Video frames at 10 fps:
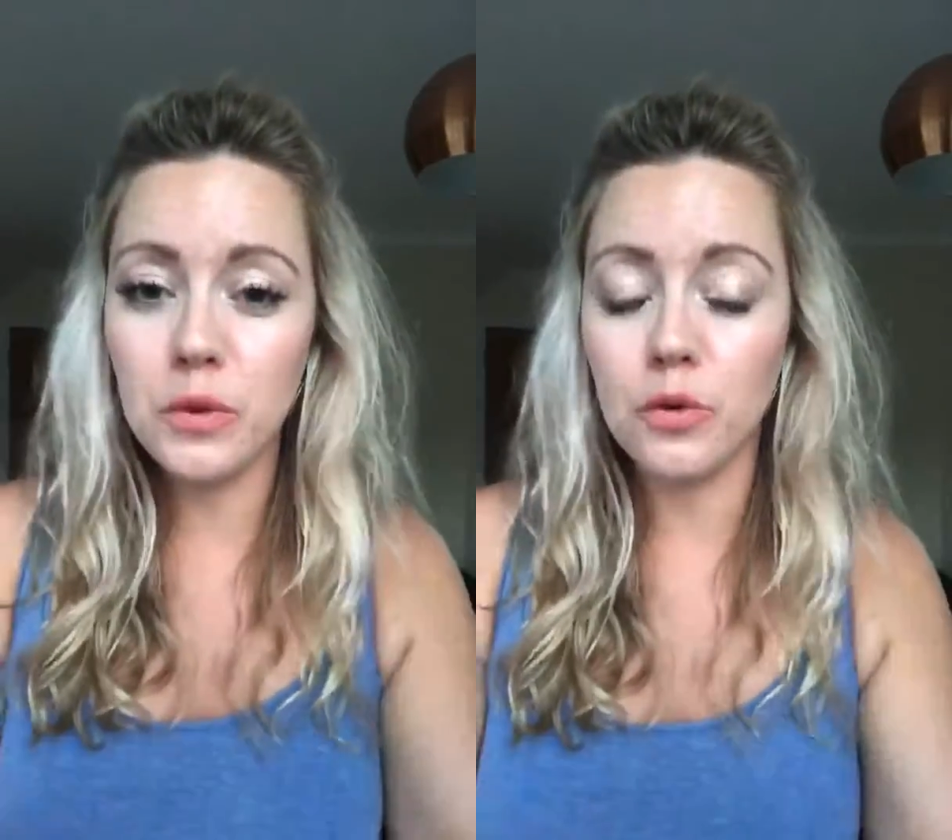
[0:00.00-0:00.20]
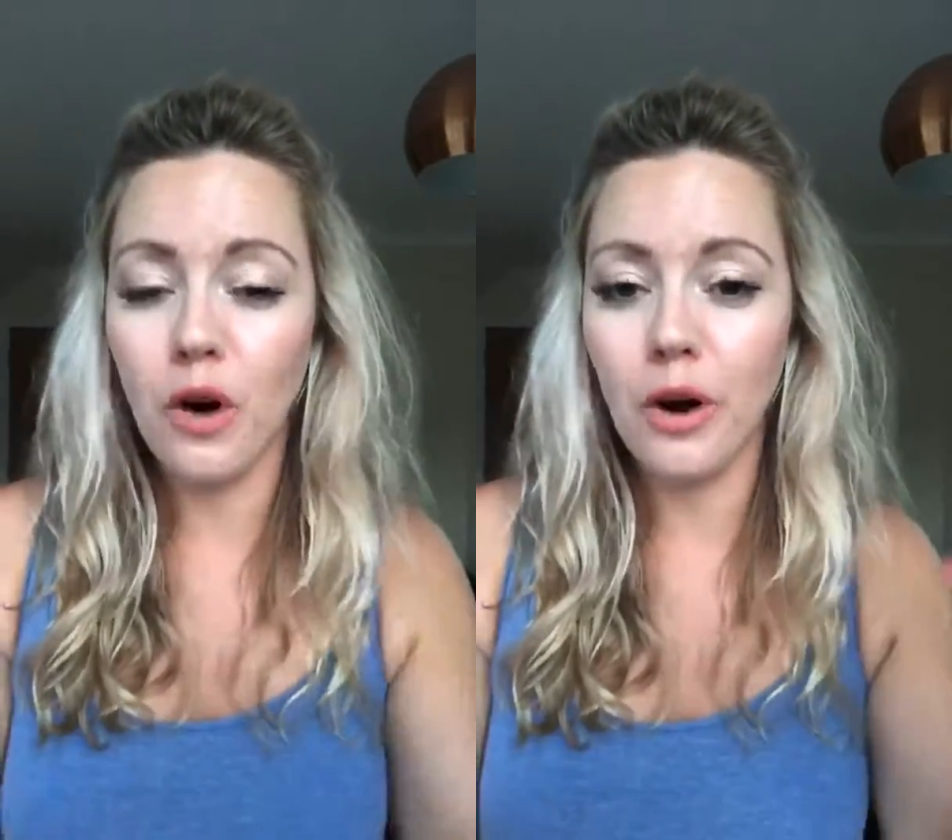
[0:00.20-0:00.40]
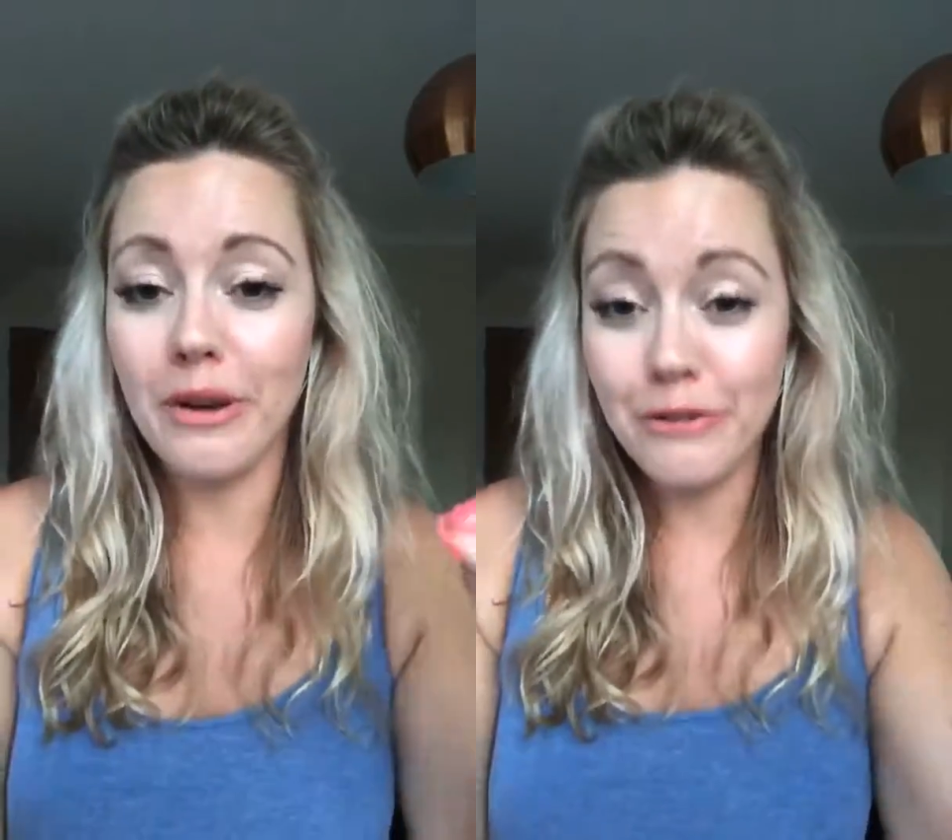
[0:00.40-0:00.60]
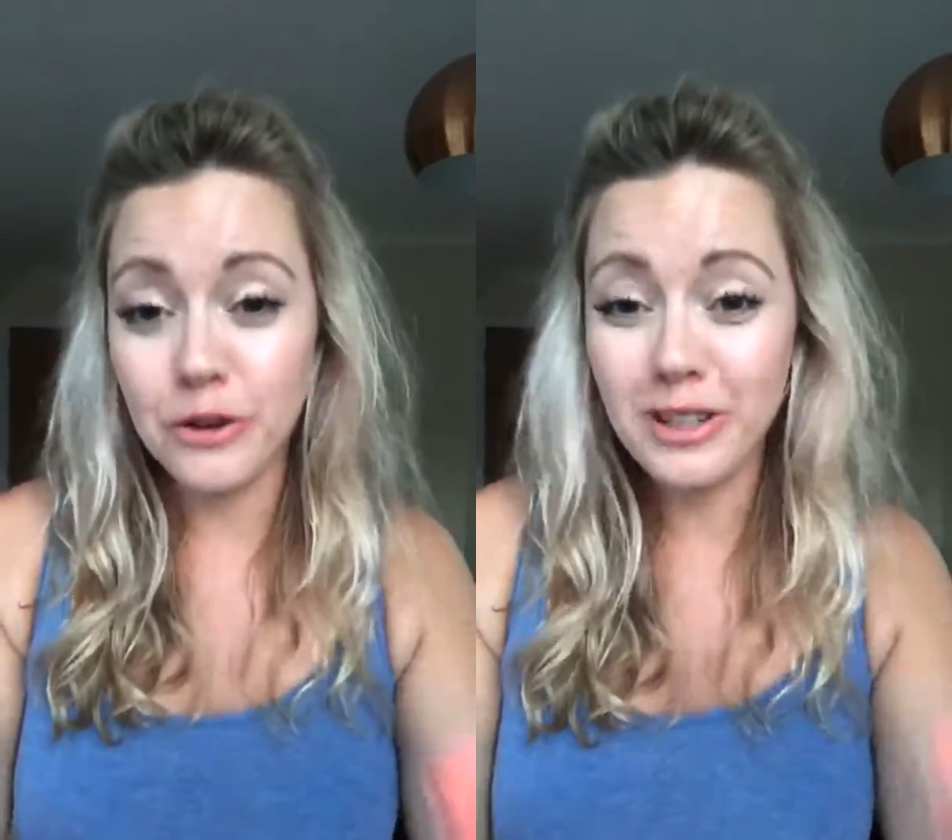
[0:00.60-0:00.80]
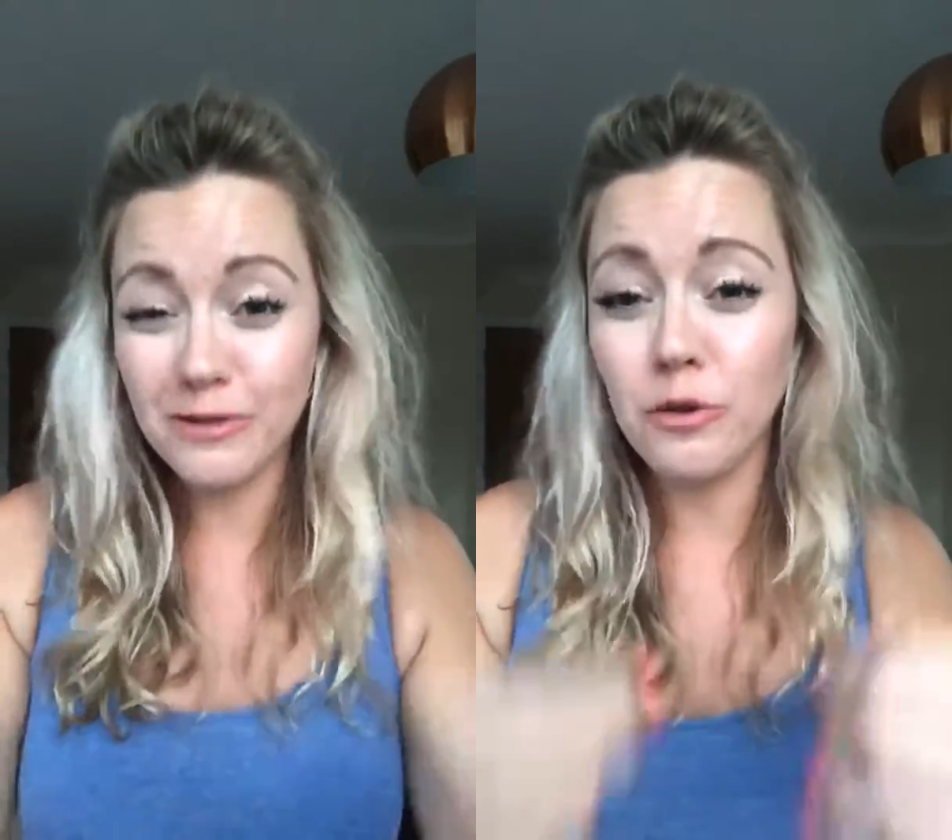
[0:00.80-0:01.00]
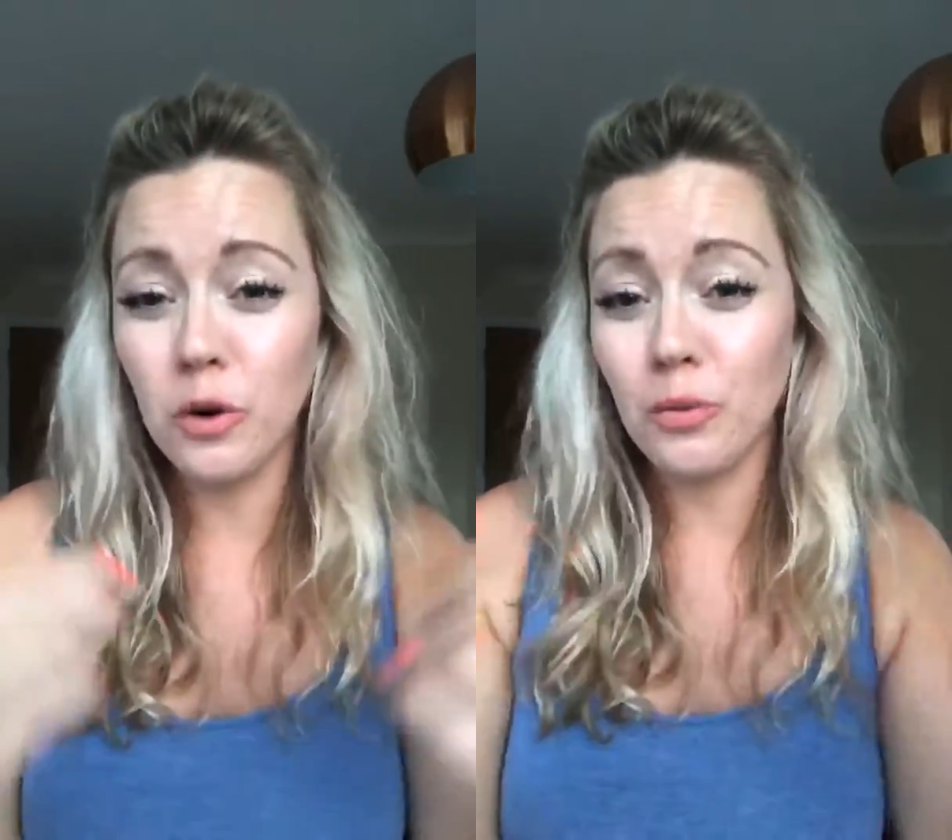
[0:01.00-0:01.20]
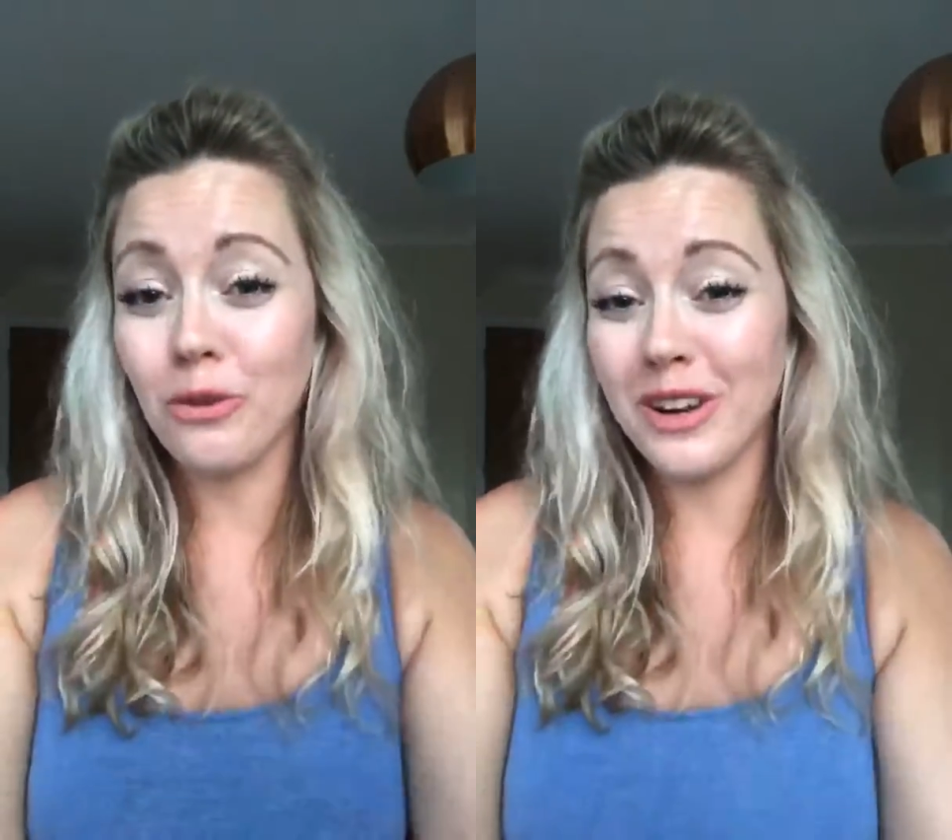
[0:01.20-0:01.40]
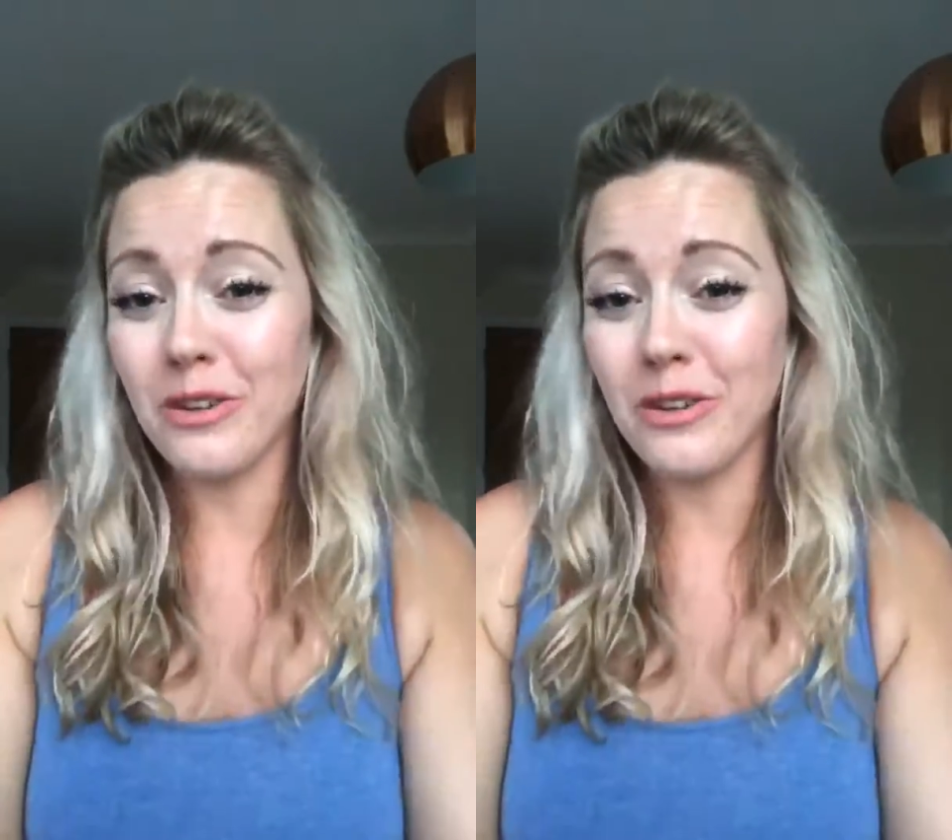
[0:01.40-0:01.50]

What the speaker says: grow if you can form real